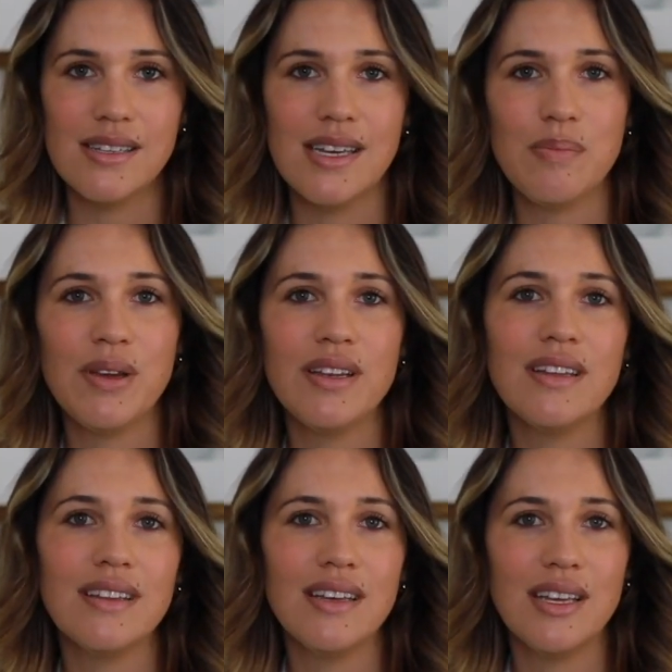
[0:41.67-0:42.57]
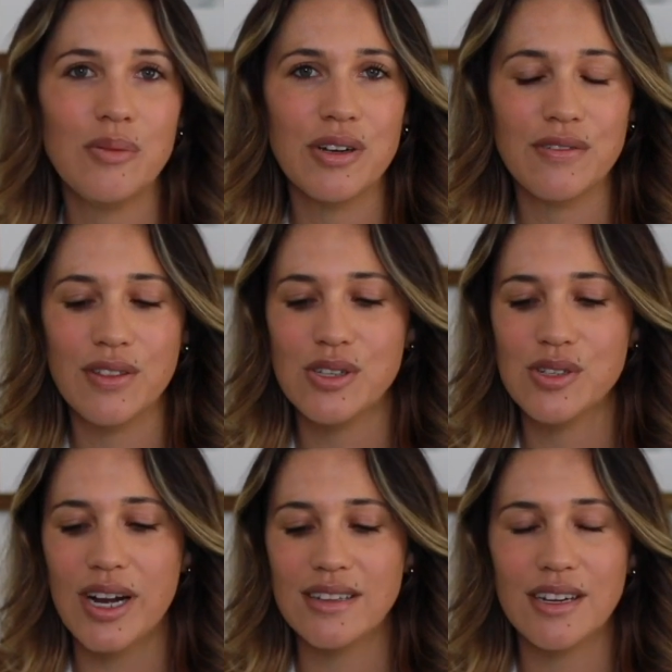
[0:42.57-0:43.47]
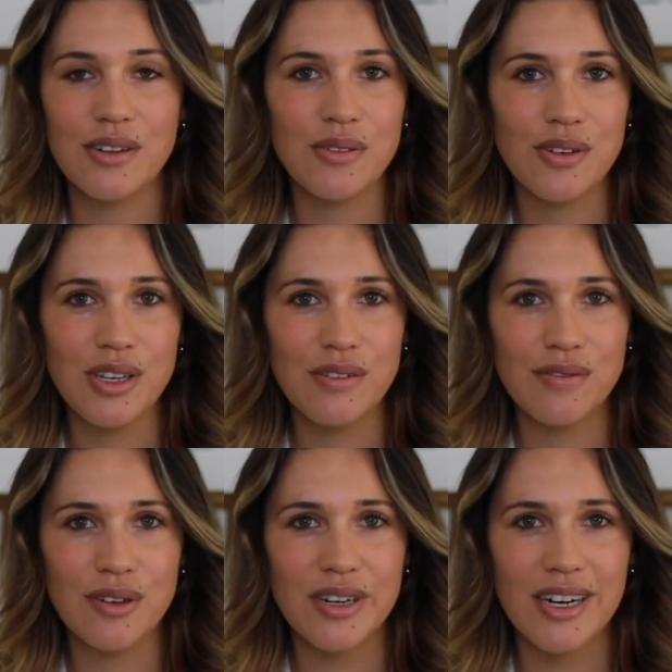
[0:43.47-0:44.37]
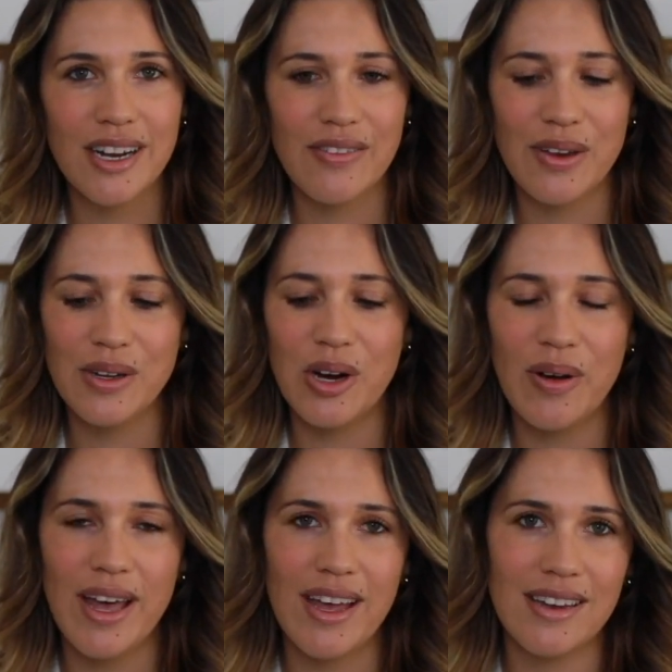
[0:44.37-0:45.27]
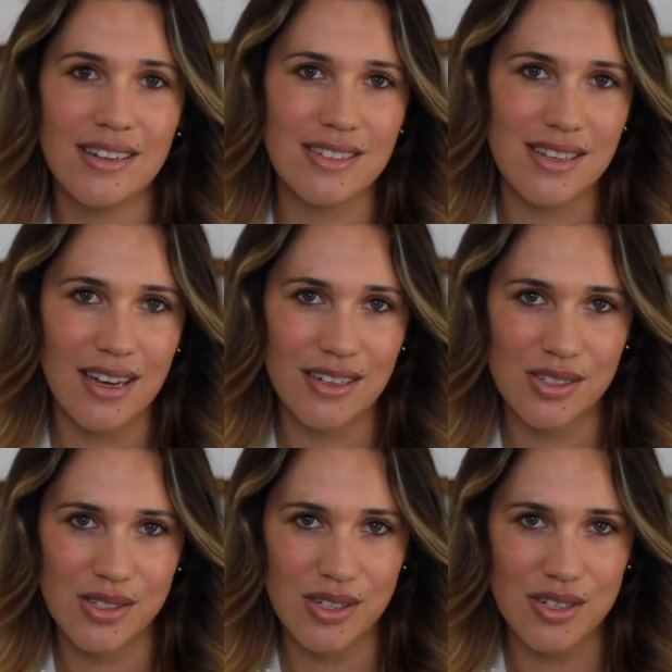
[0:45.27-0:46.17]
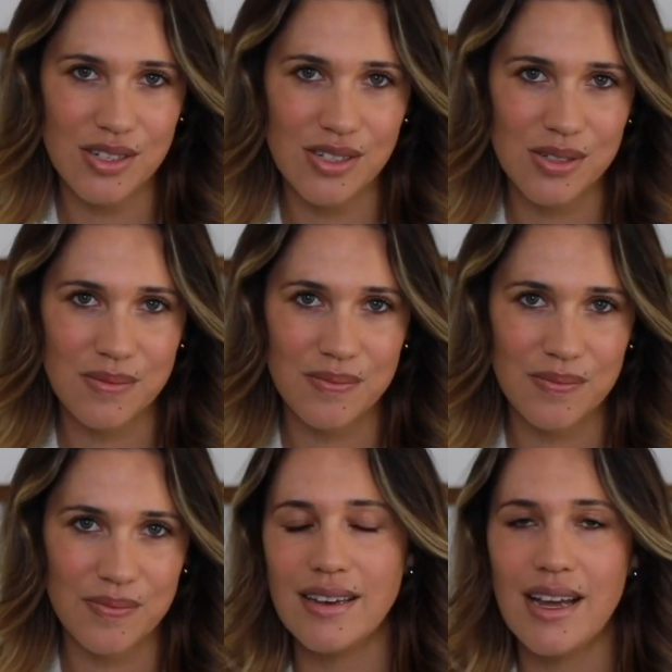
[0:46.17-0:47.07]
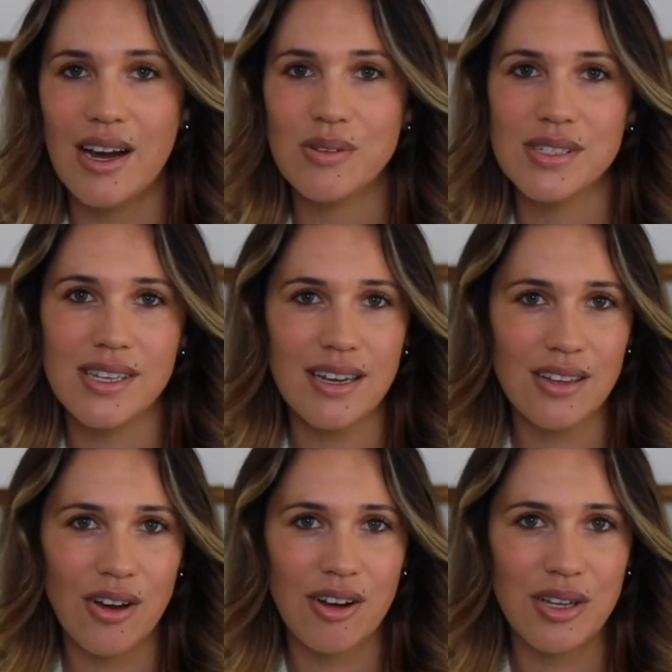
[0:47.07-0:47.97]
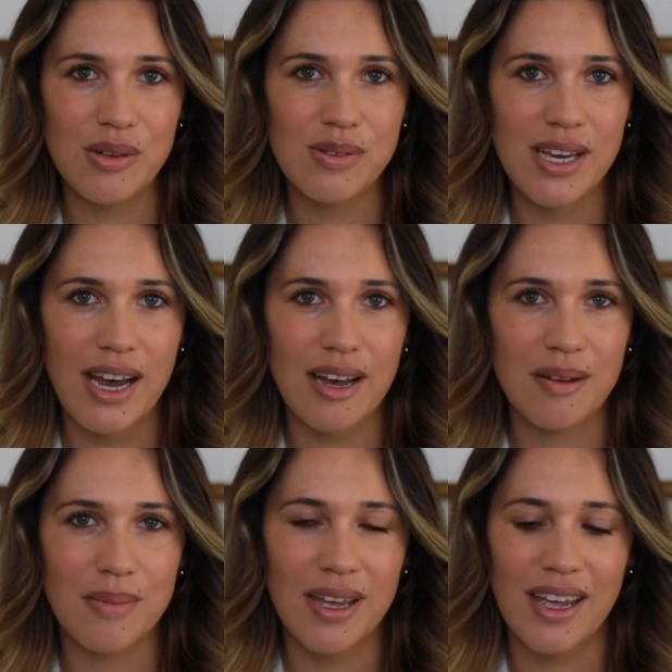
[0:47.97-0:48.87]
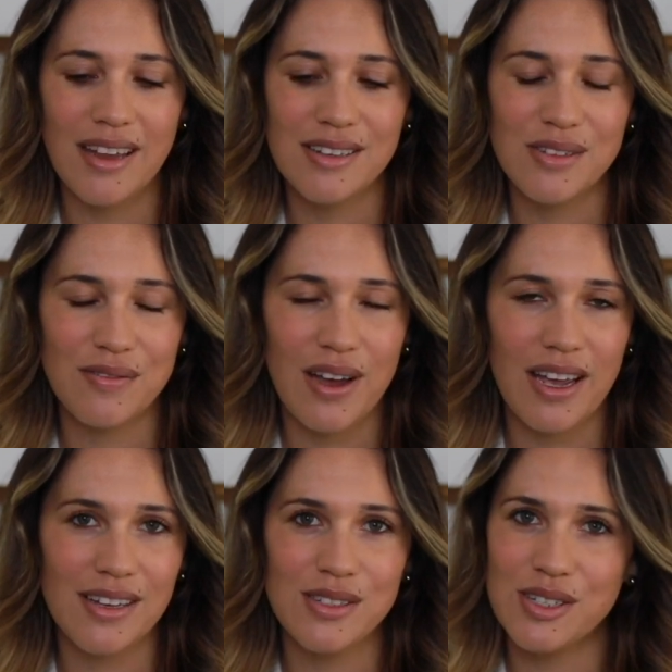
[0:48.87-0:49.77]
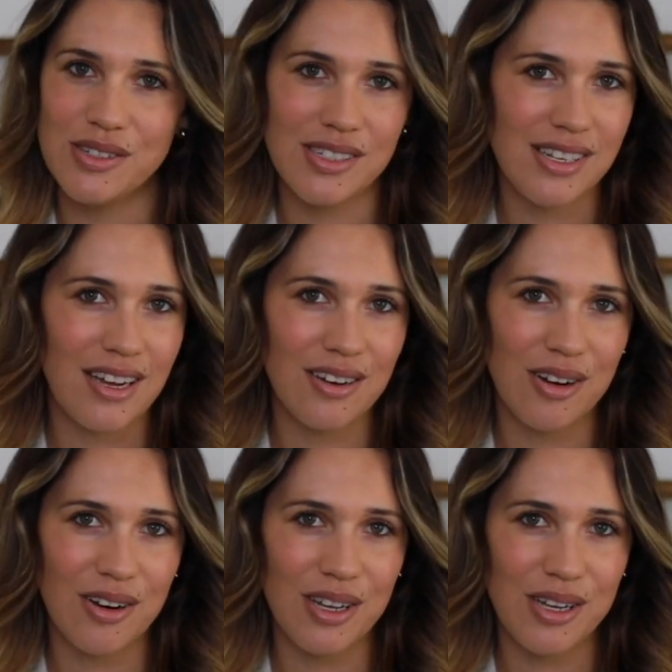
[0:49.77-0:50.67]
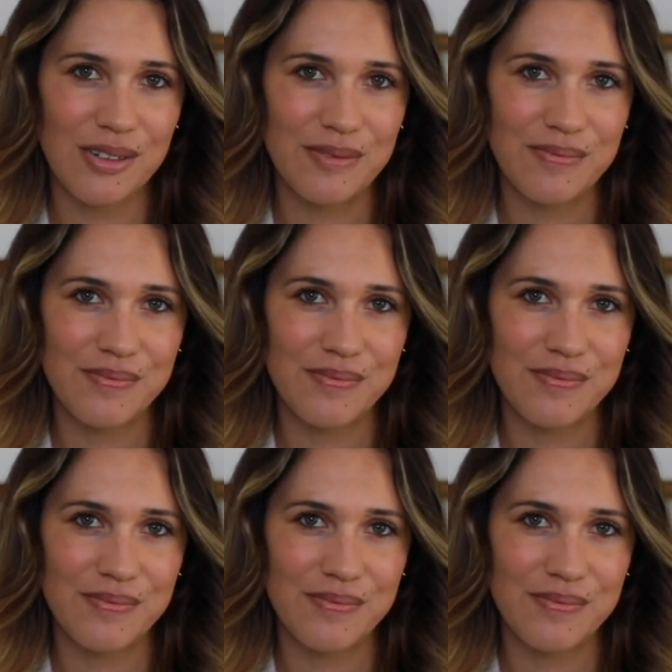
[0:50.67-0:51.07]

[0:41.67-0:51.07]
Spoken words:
Type in the keyword for the track that you're looking for and then go ahead and select search. Now select the audio tab and find your desired audio.